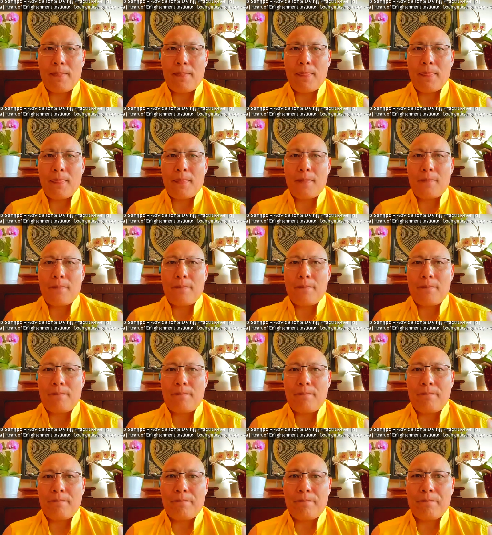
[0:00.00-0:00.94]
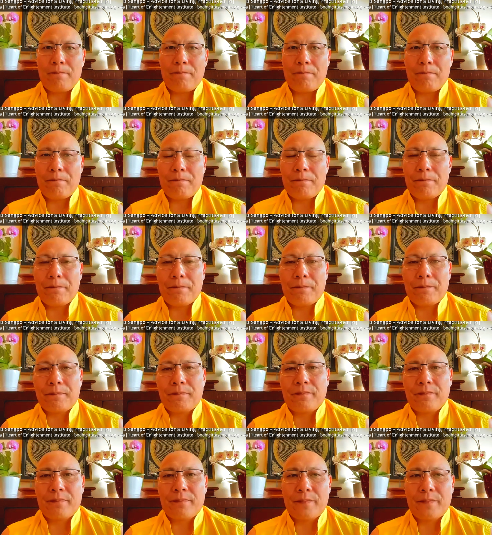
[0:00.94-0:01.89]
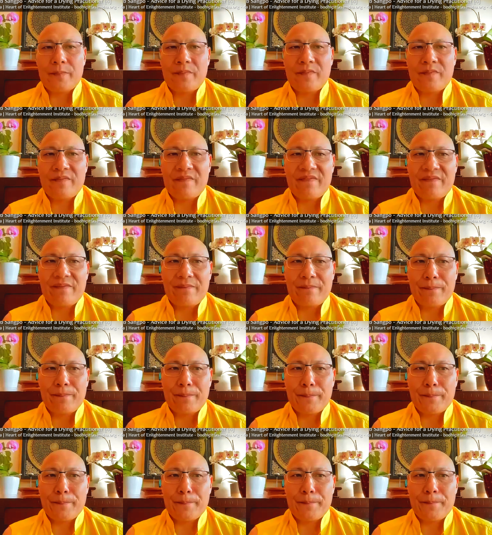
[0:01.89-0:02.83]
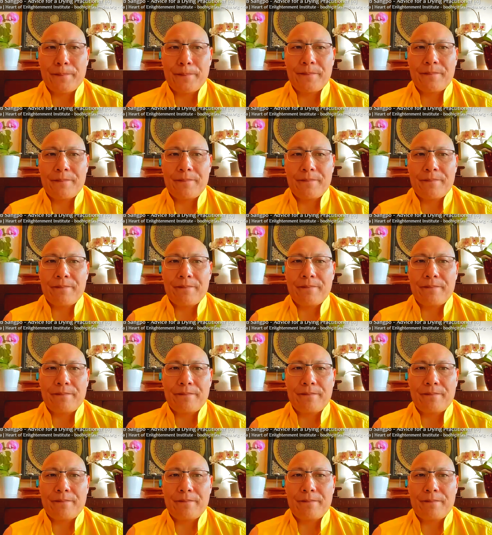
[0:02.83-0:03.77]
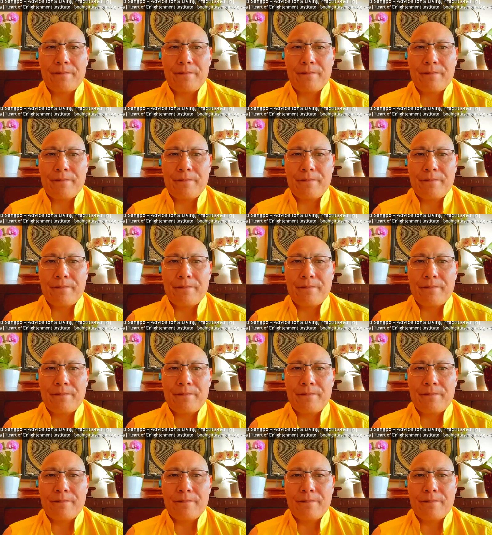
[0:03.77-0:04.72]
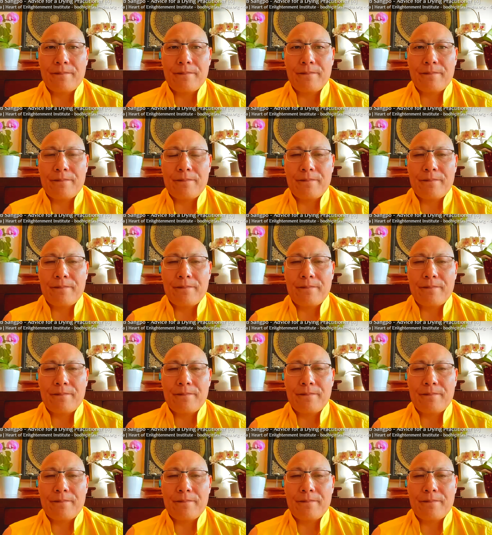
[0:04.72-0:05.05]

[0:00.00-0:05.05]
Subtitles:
[no speech]